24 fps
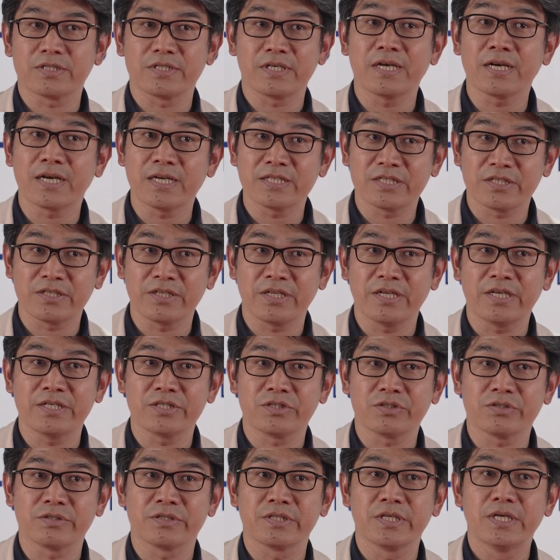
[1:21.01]
Younger
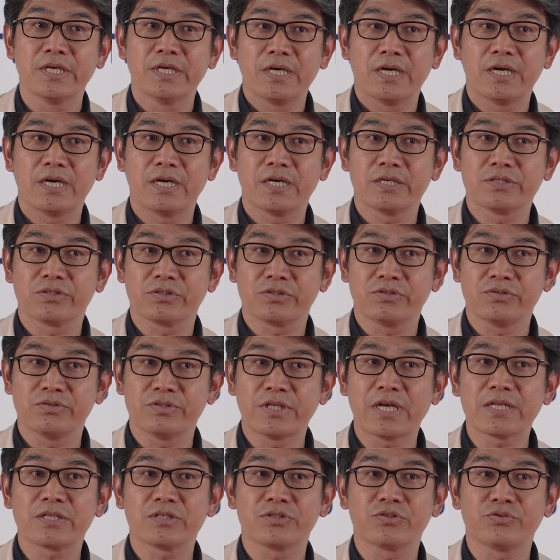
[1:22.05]
generation do
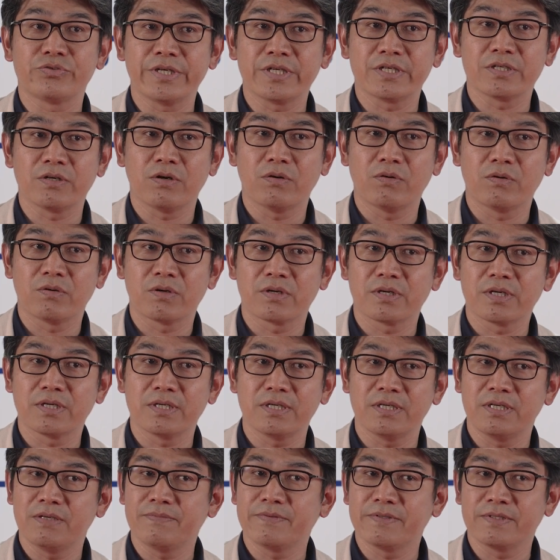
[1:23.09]
not drink, or
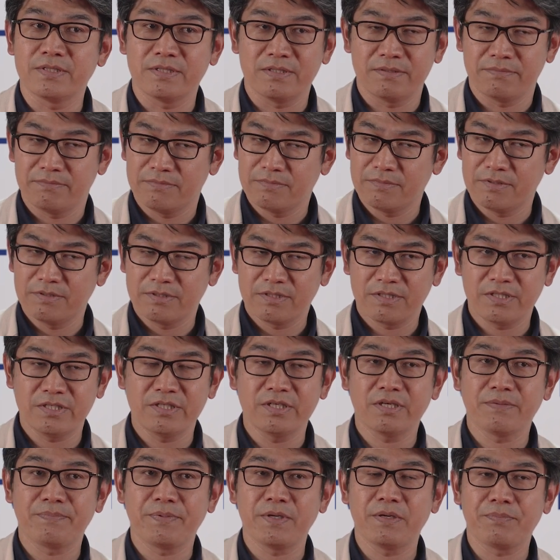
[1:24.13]
even
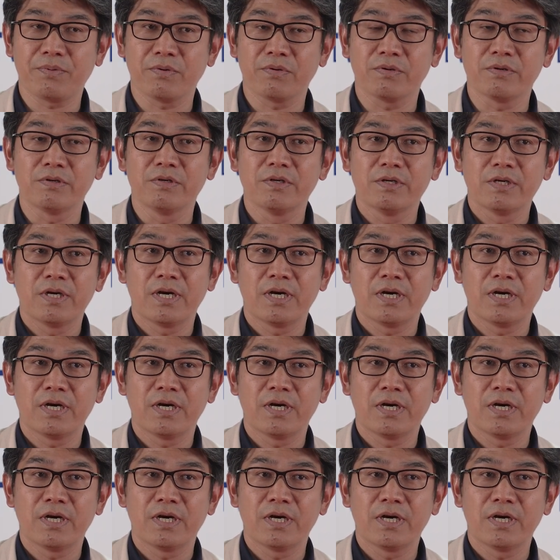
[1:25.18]
senior people